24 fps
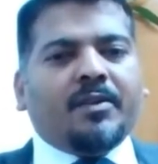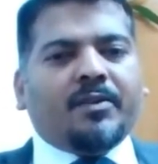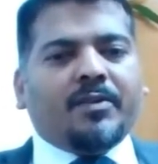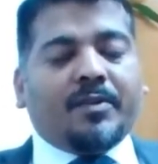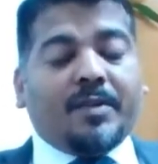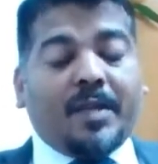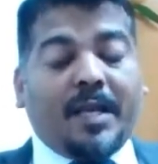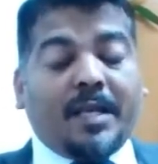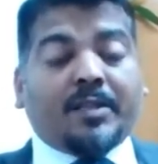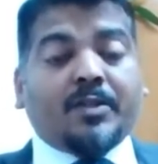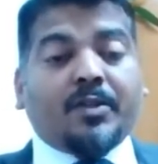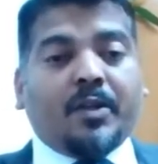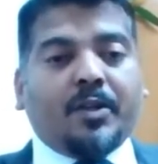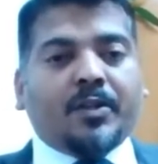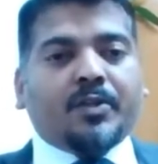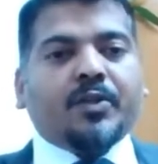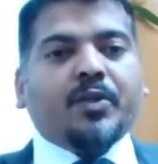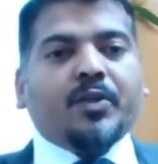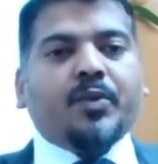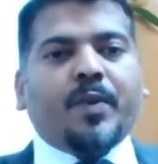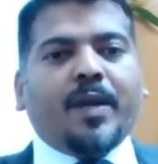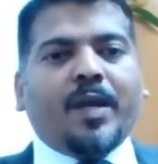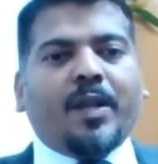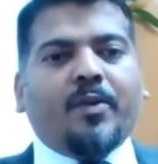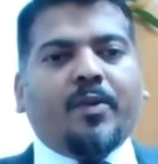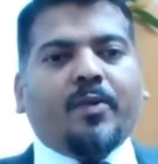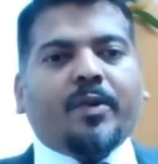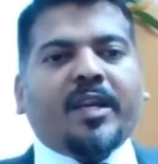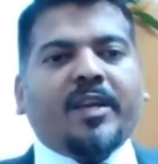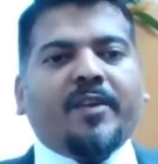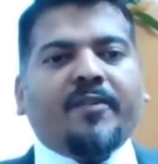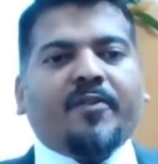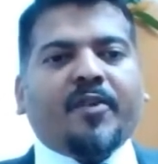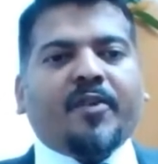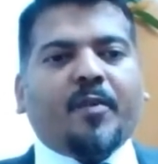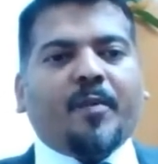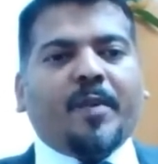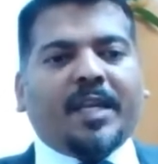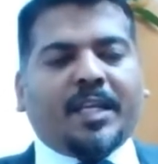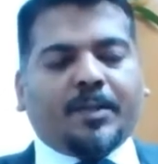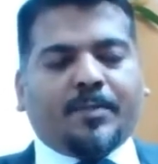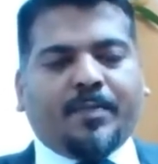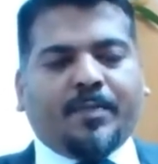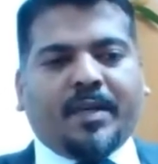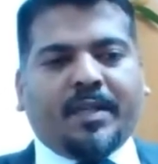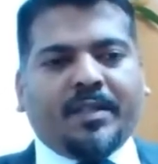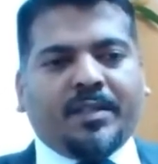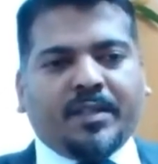So that's also we are looking from
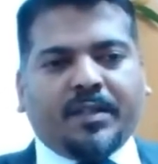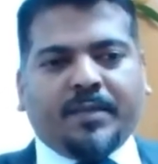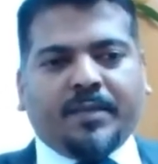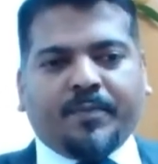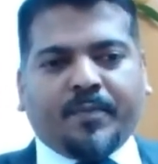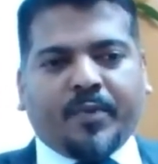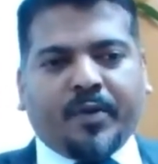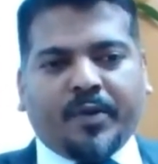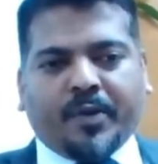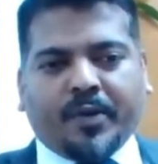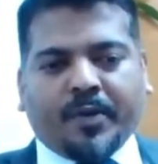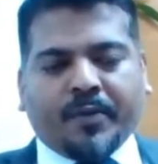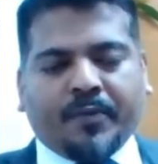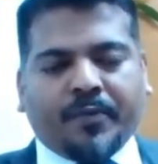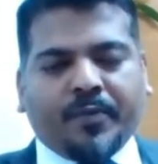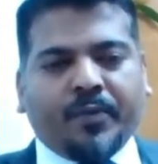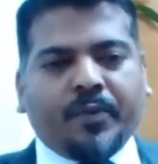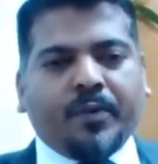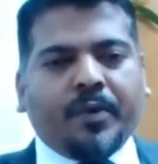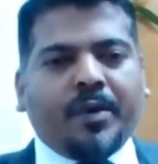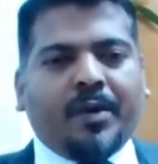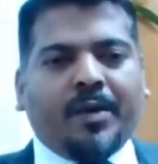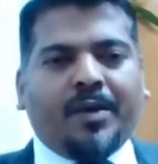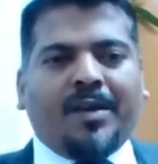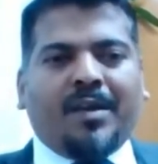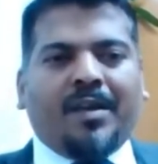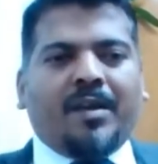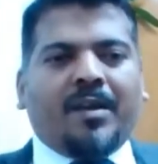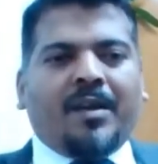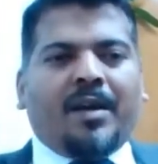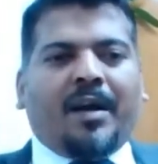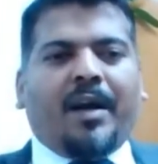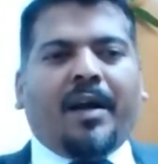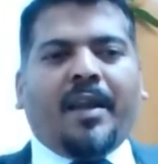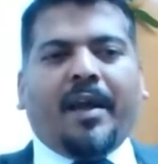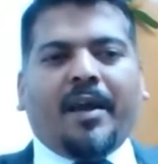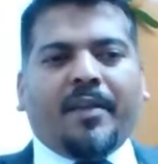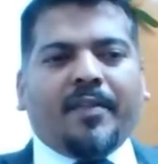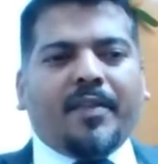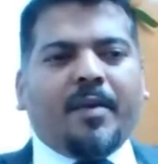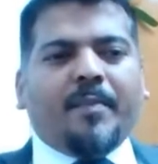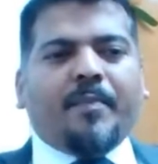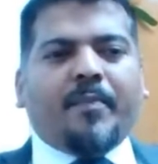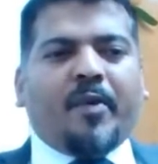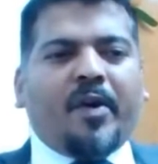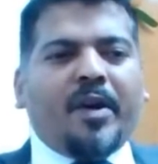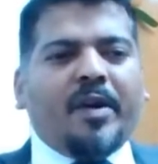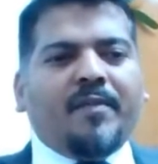expansion point of view.
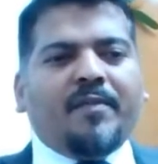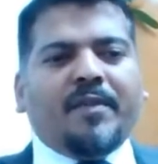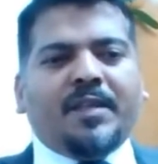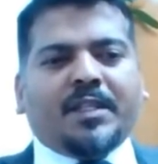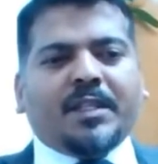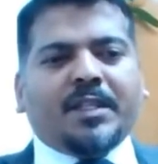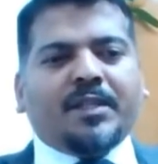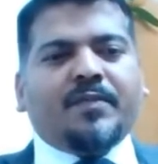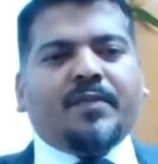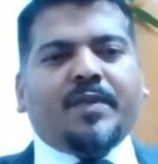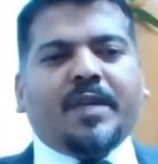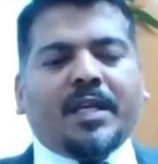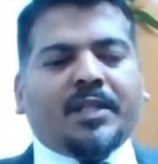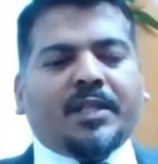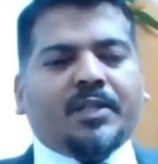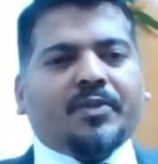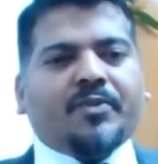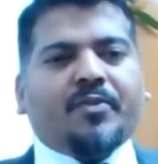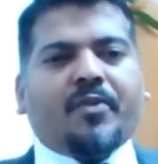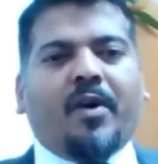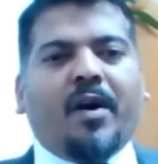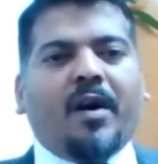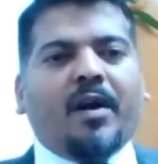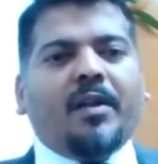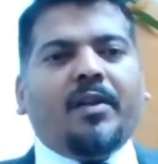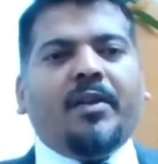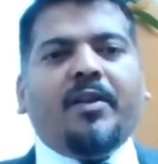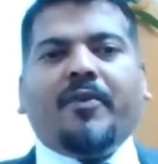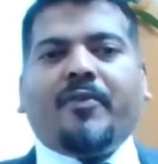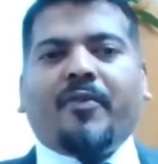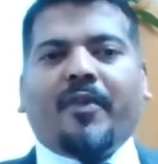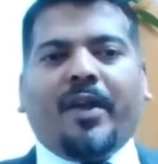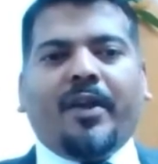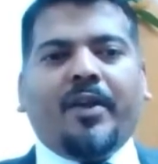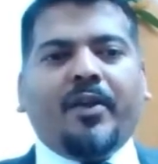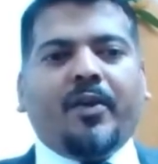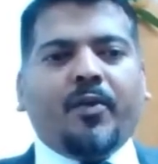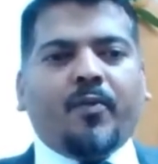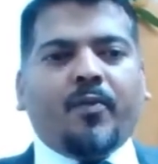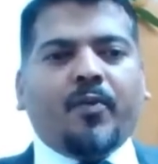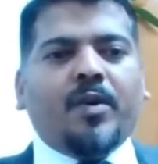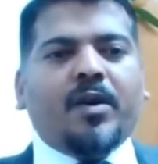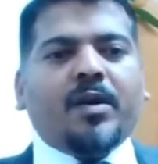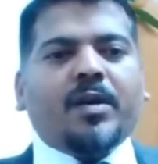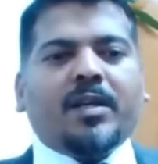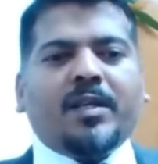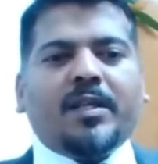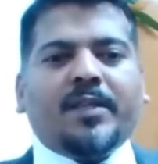Another point which is we are strongly trying to
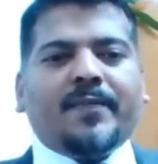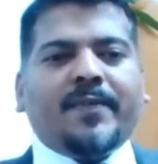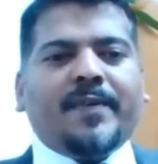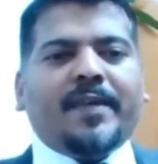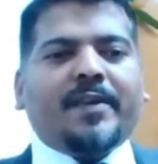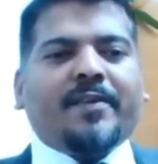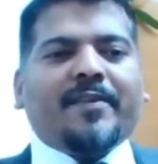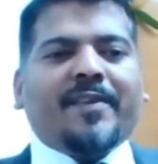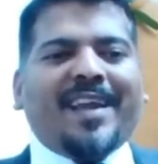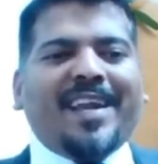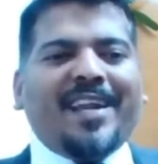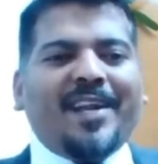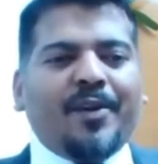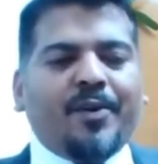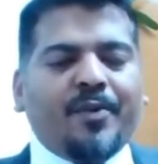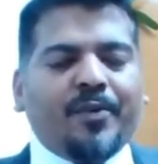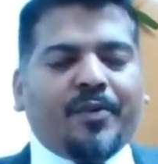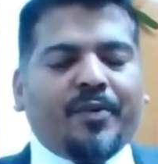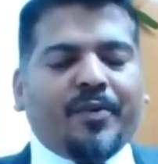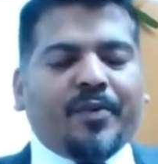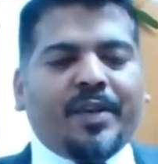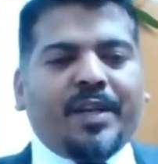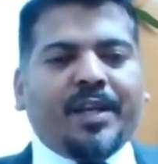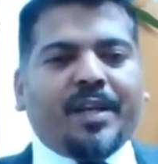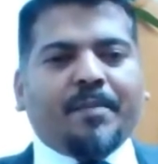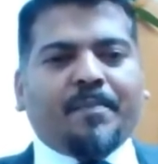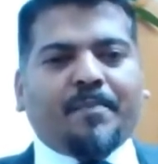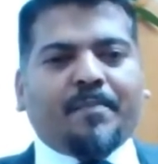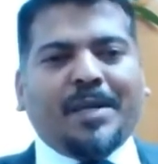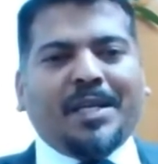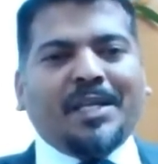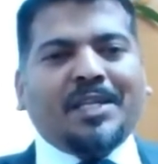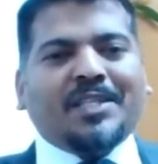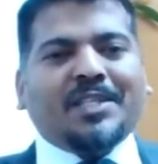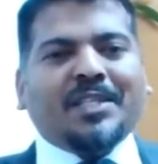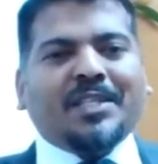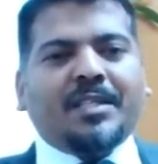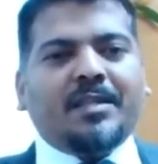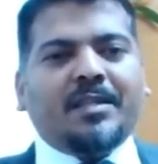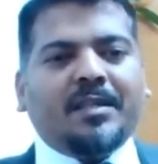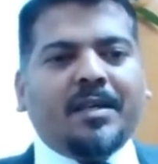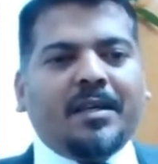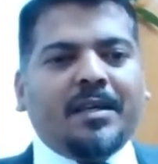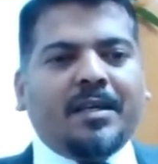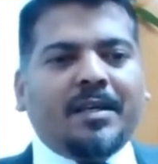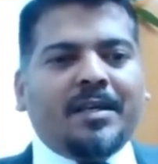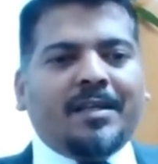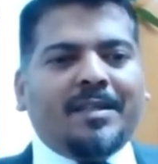work is we are trying to create a
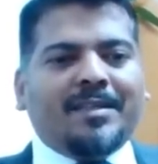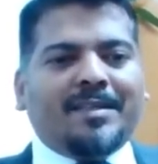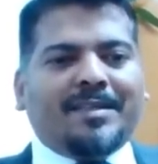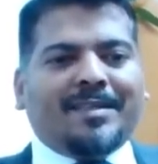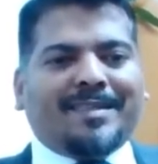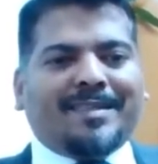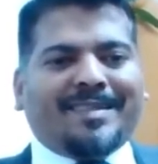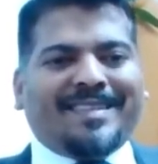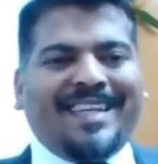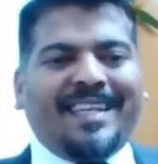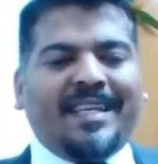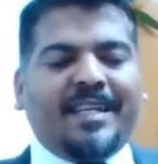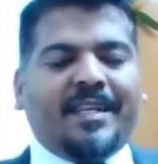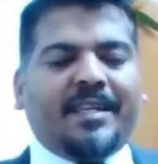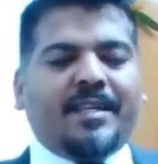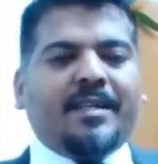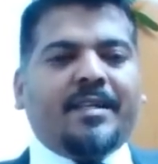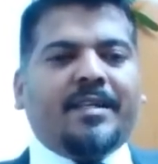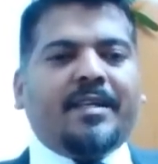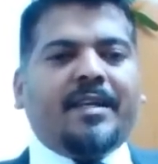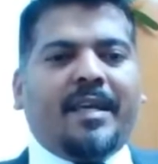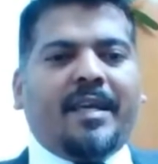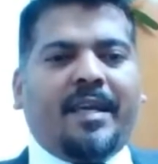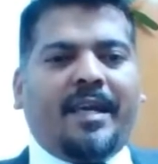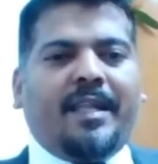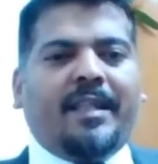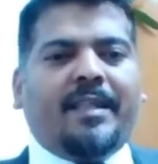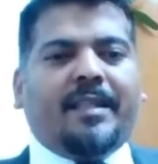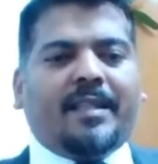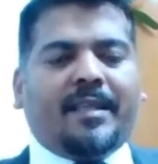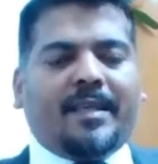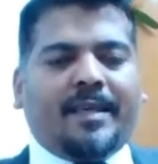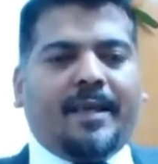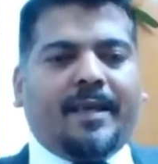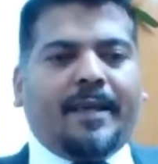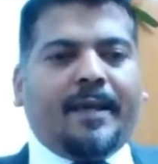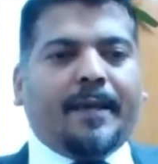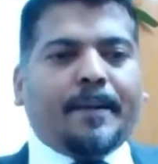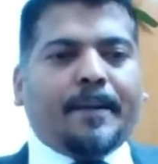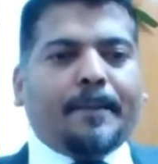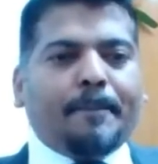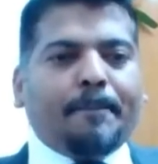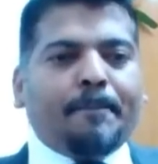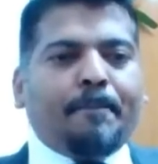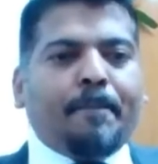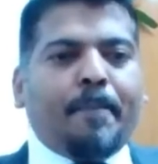patient centered healthcare.